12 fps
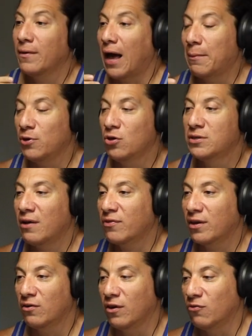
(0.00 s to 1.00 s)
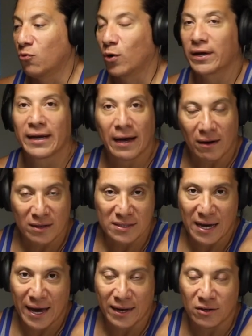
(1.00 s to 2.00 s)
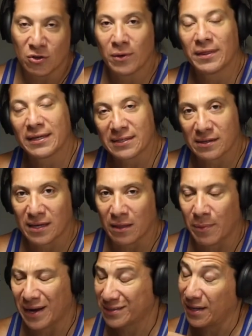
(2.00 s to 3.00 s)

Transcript: I'm a huge advocate of working out outside and doing things outside the box,